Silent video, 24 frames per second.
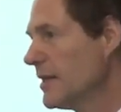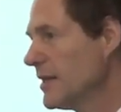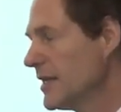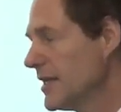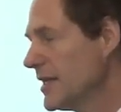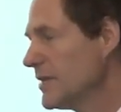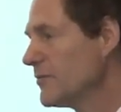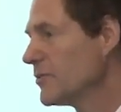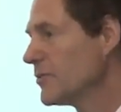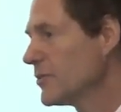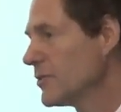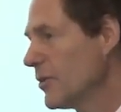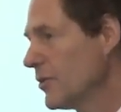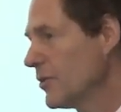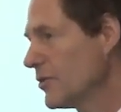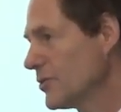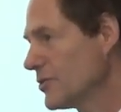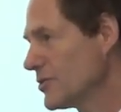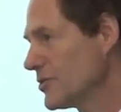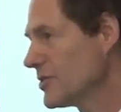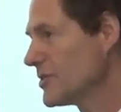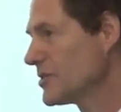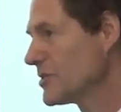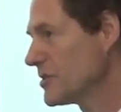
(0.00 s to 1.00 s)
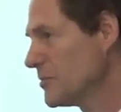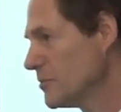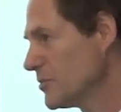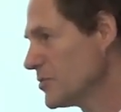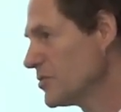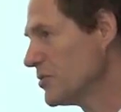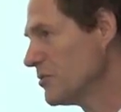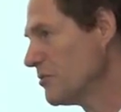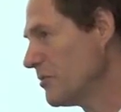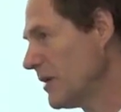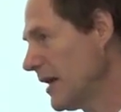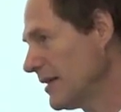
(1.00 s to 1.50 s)
even though your system
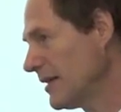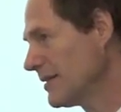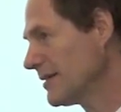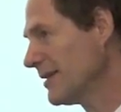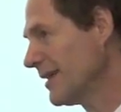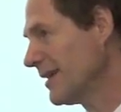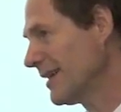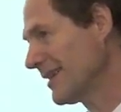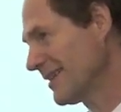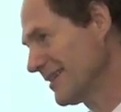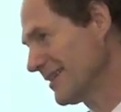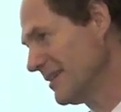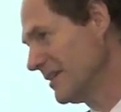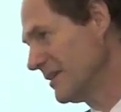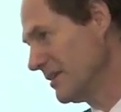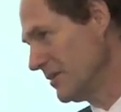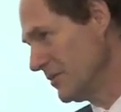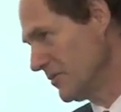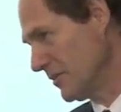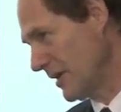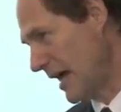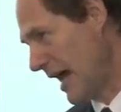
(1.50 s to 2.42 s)
2 might think the